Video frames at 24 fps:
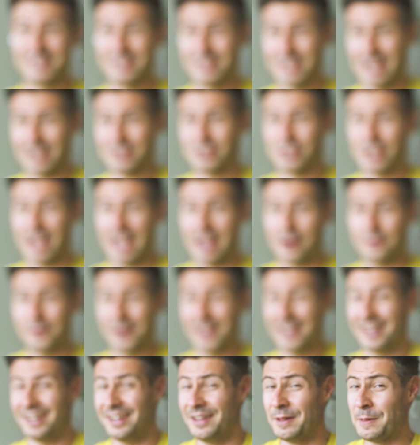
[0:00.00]
touch
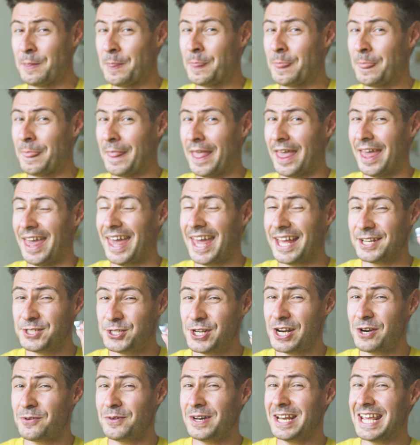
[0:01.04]
area. And
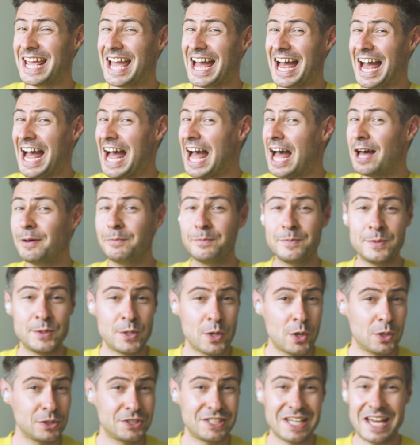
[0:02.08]
generally, I'm
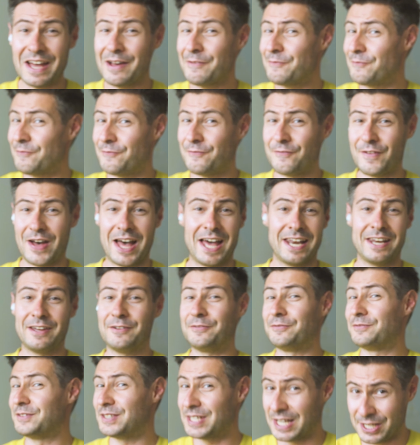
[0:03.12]
not a fan
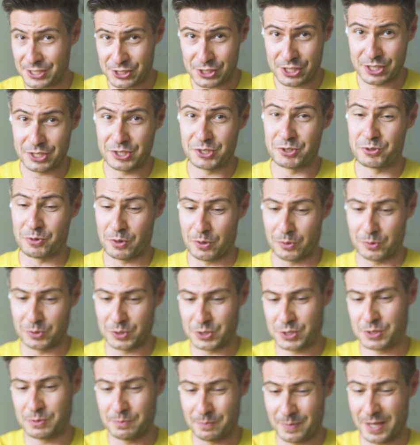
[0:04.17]
of touch
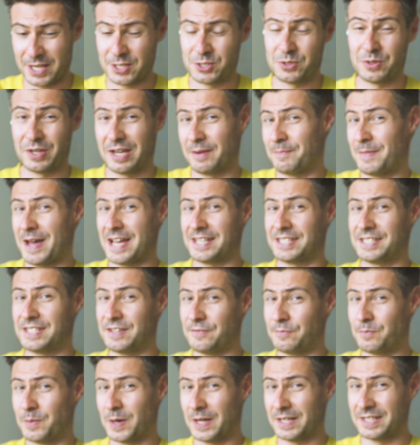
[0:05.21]
controls based on
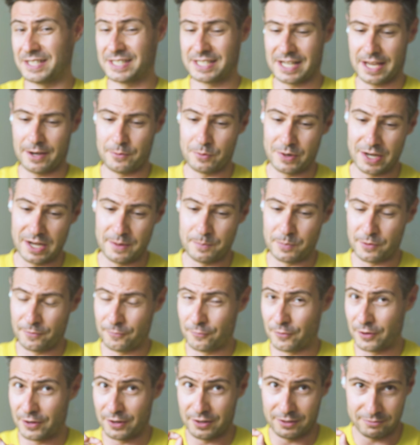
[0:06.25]
capacitive buttons. I really
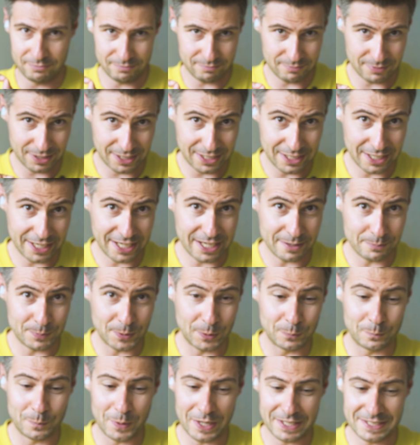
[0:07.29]
prefer a
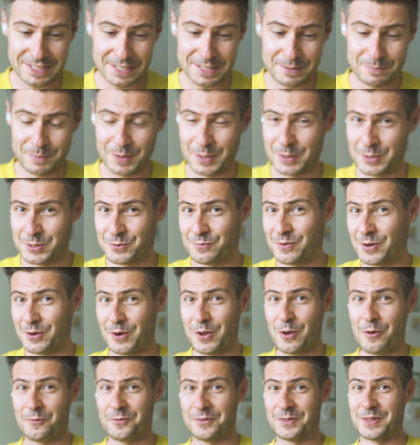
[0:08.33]
clickable button because
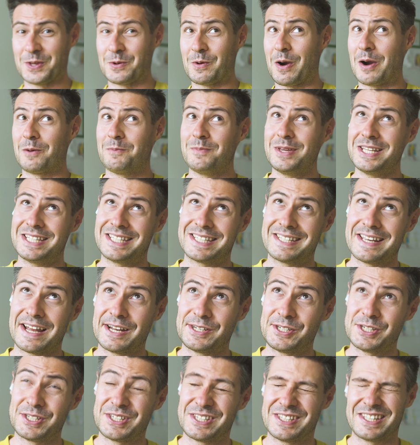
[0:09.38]
very often there are
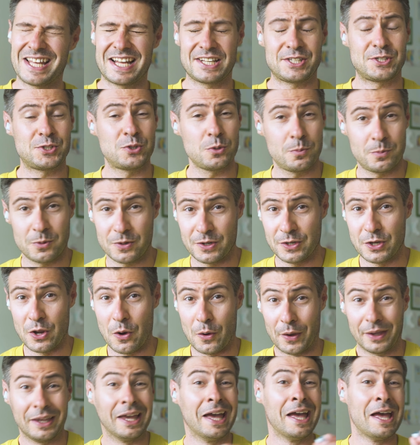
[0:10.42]
mistouches and that's super
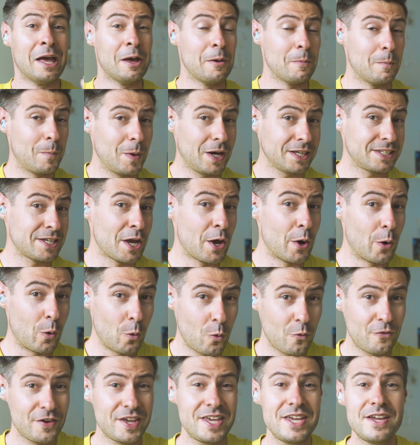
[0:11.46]
annoying. But
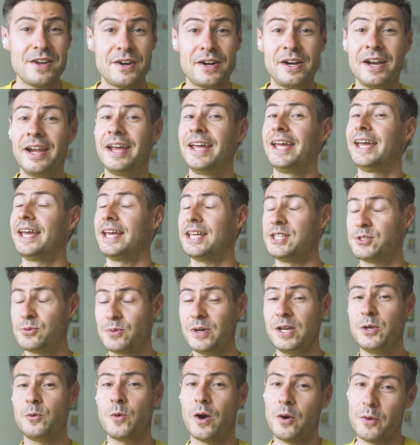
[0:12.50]
over here, it's
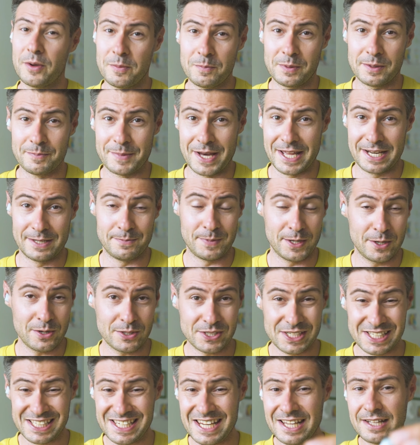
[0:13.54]
really well implemented
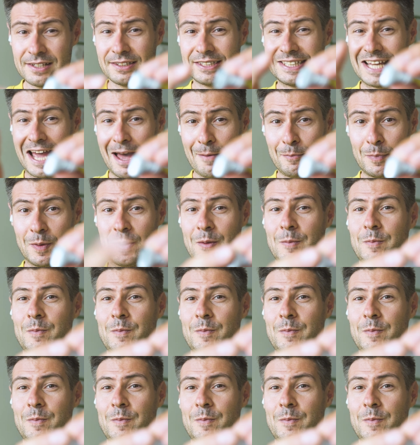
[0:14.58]
because a single tap